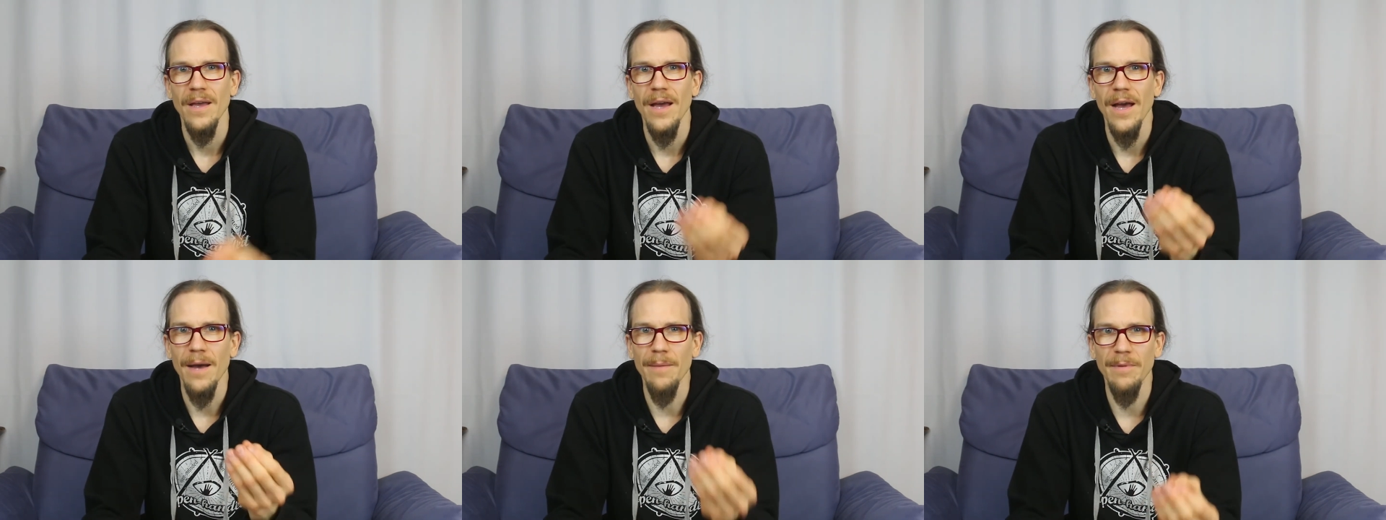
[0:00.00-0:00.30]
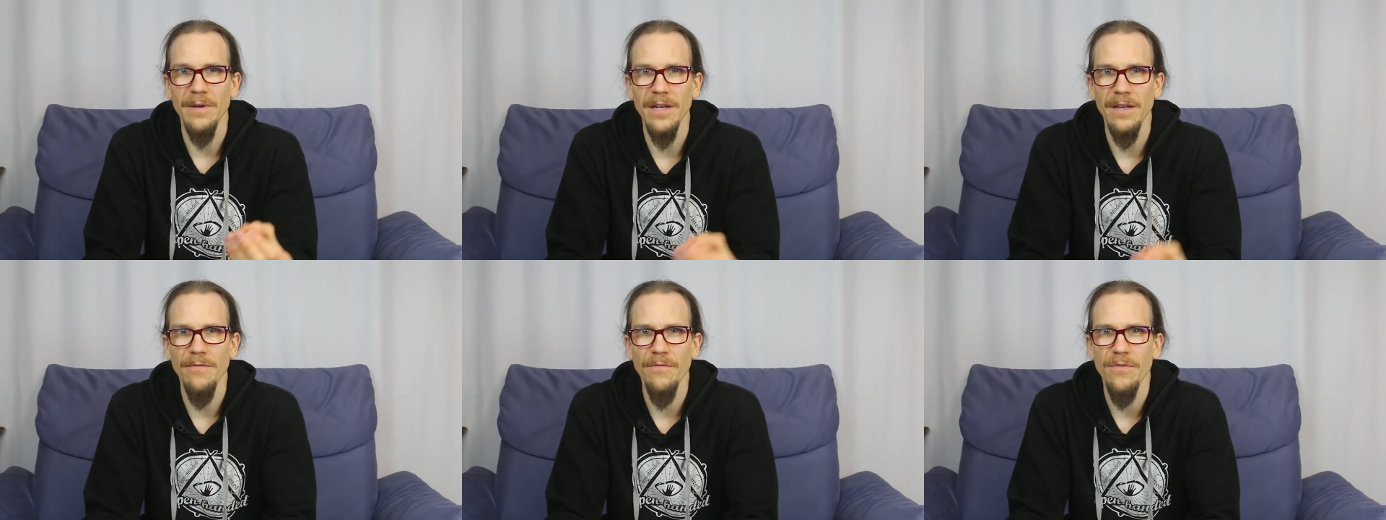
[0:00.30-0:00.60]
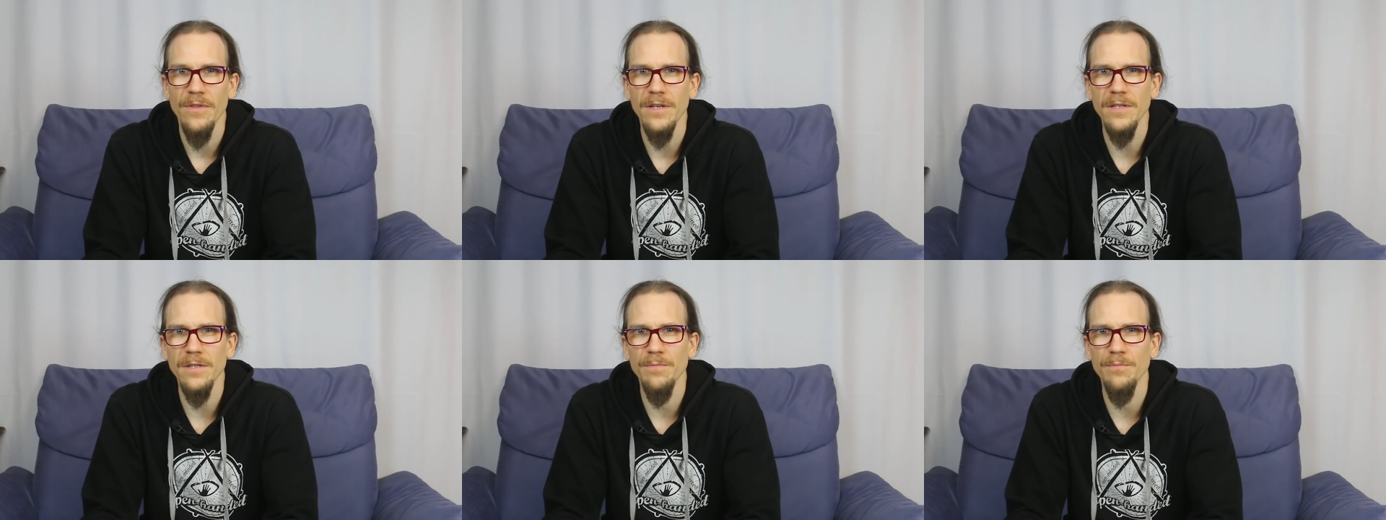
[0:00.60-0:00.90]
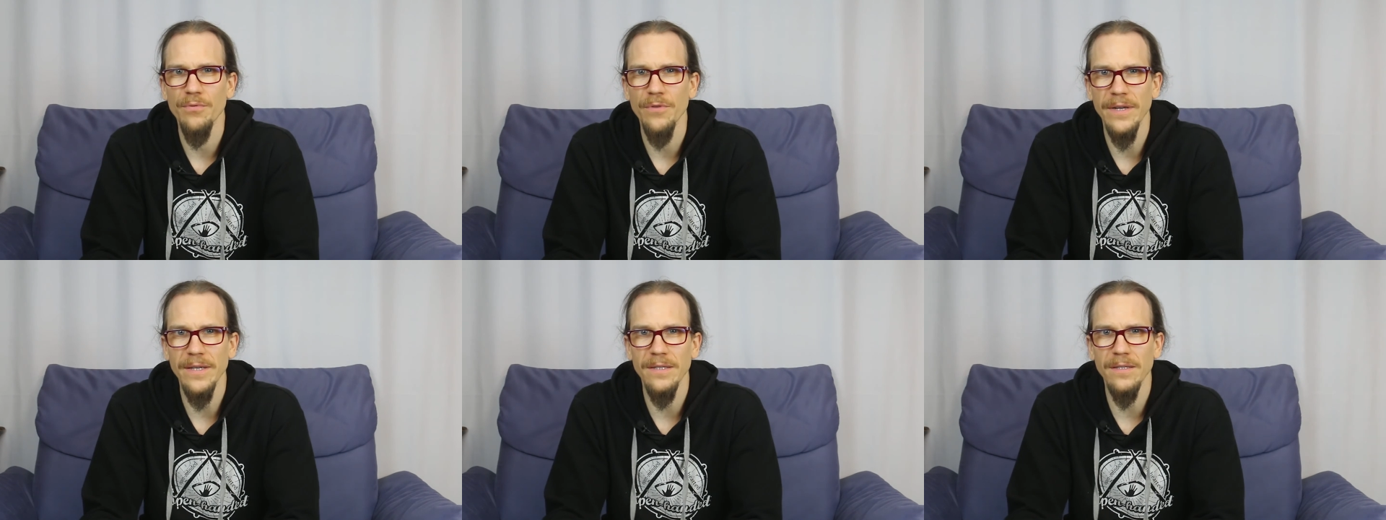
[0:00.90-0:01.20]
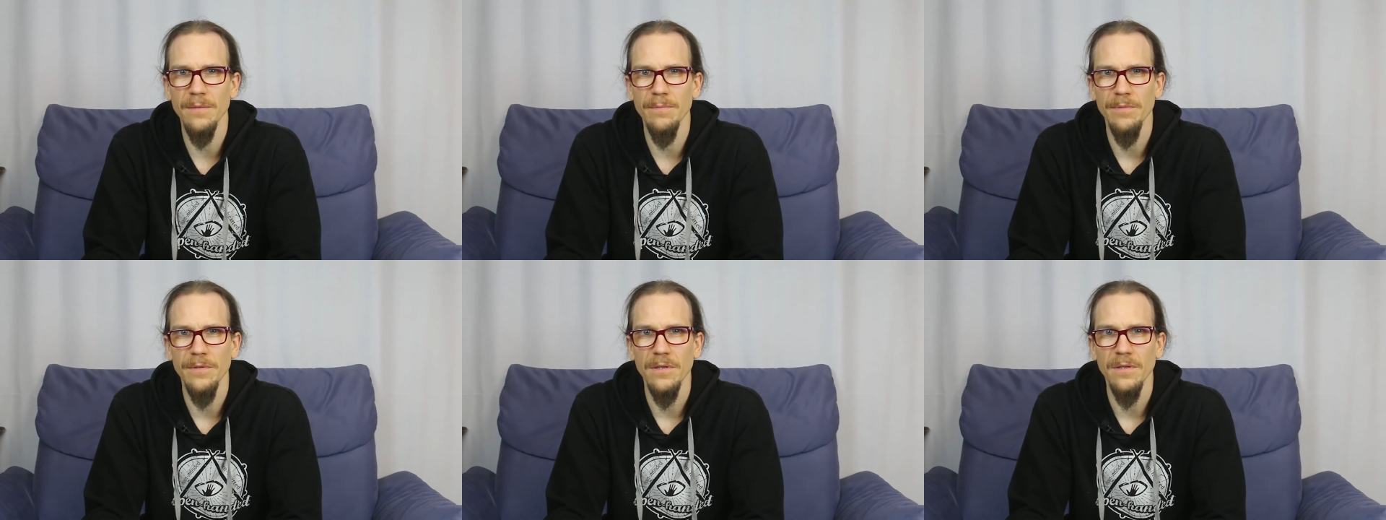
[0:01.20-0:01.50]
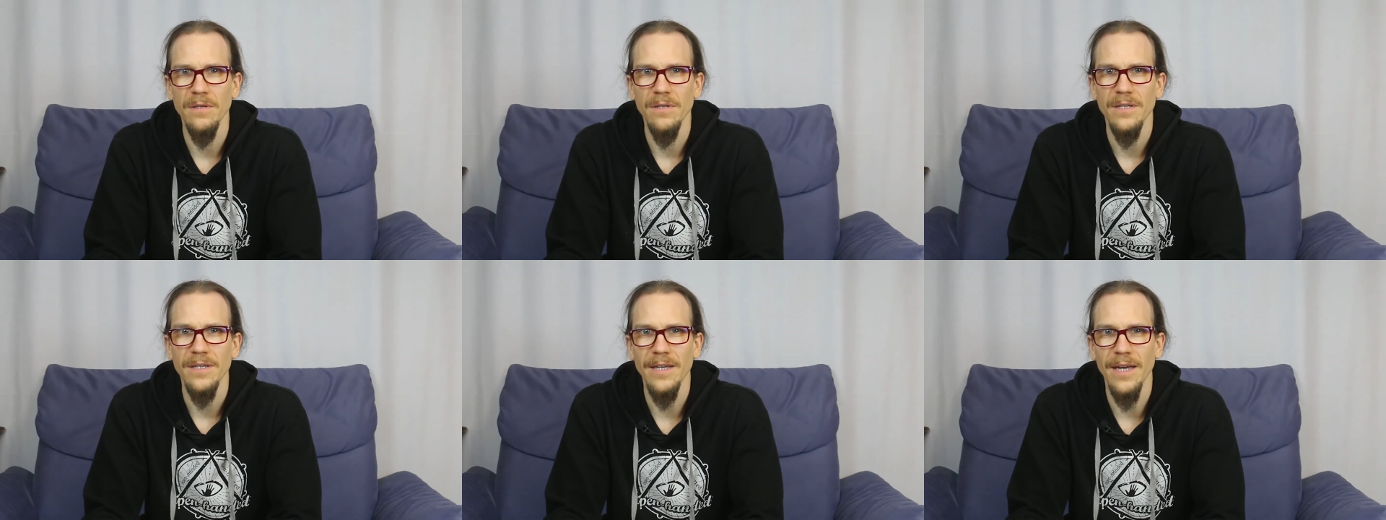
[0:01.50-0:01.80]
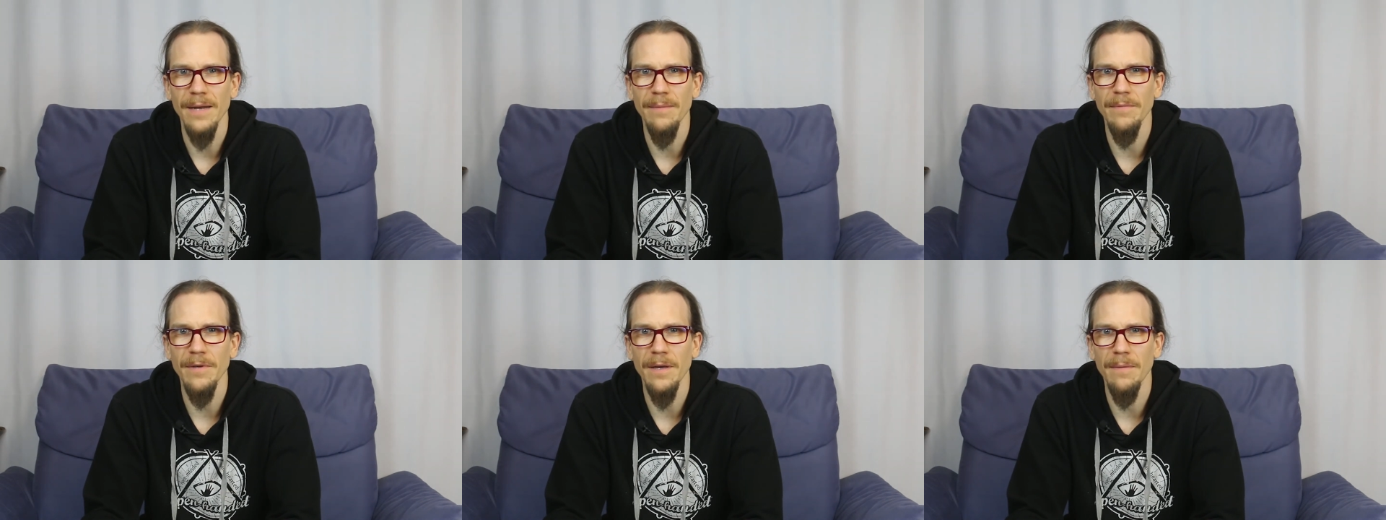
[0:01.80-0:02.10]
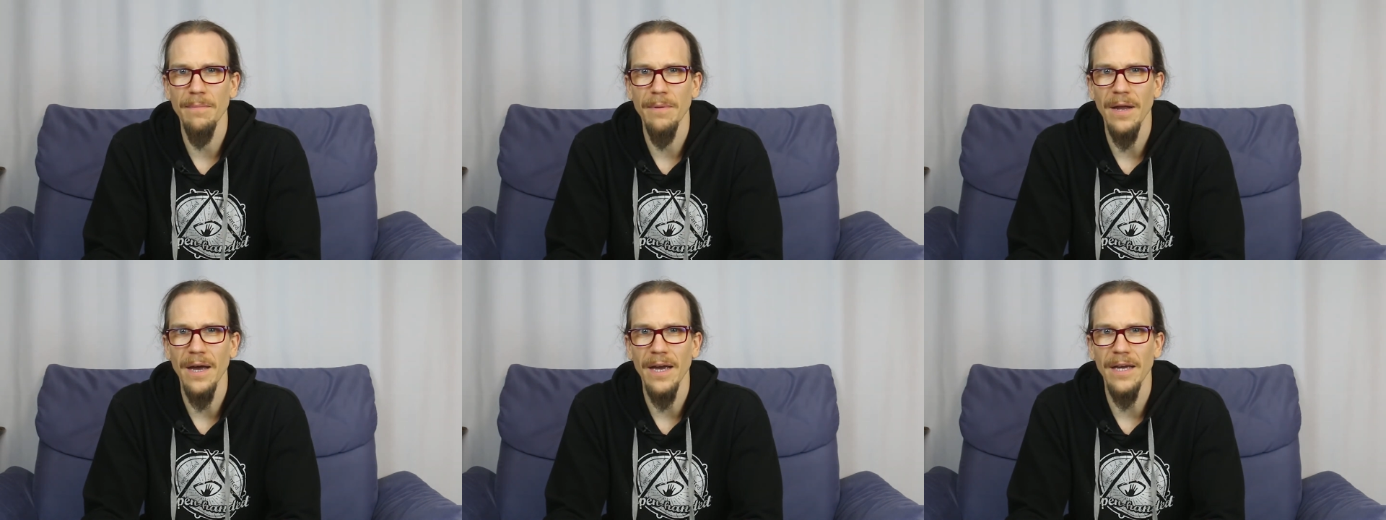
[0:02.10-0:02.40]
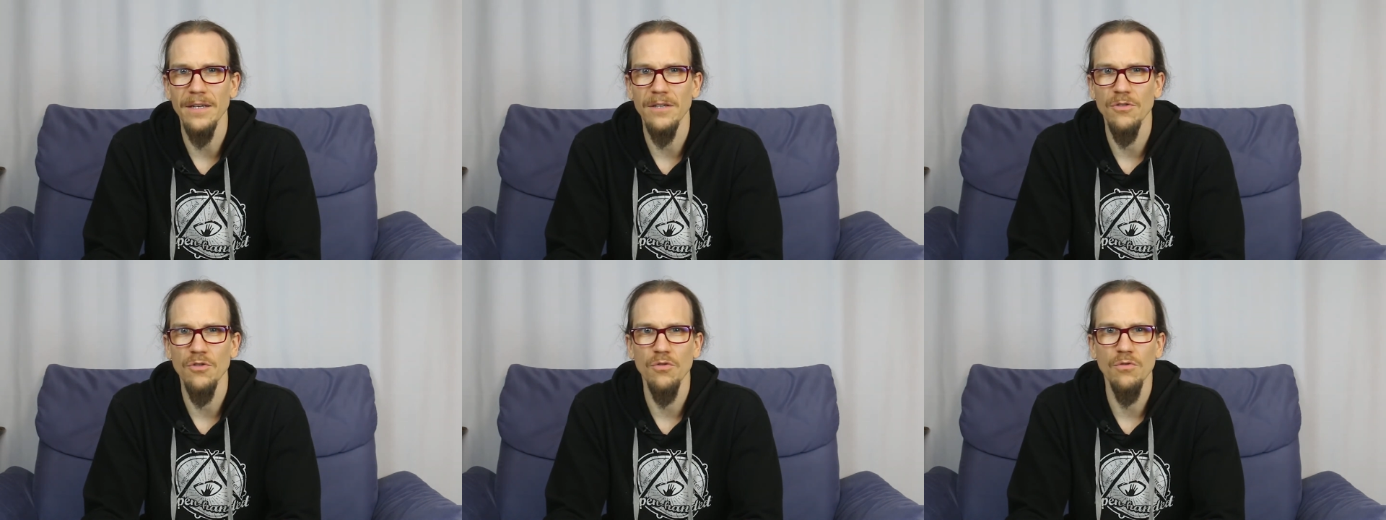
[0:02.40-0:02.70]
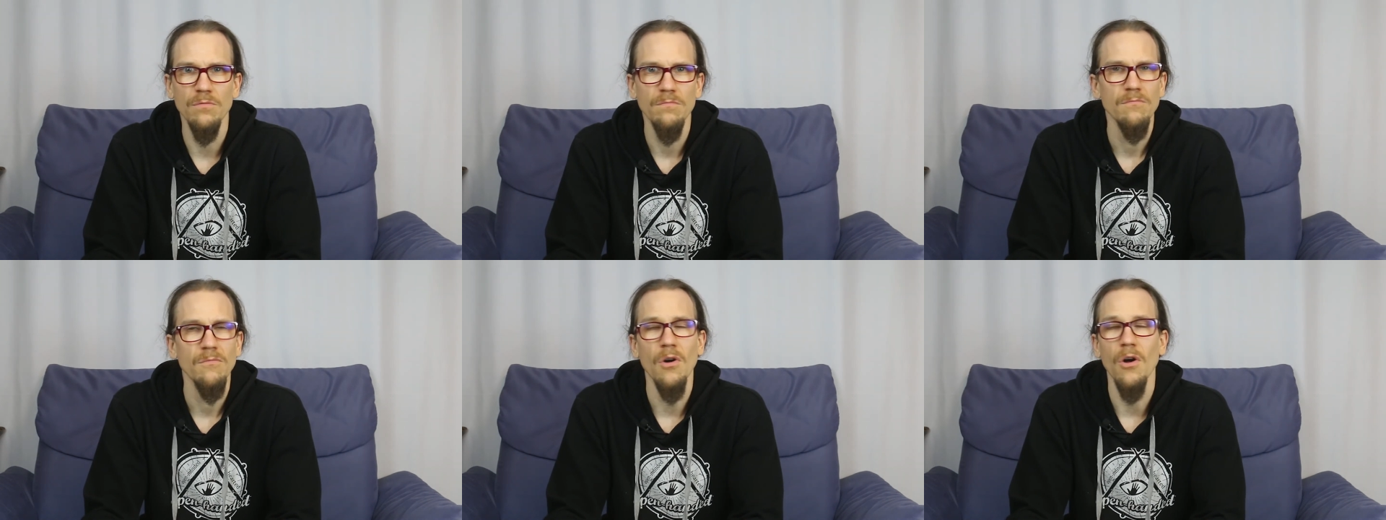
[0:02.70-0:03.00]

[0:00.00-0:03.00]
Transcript: I believe this principle can be applied to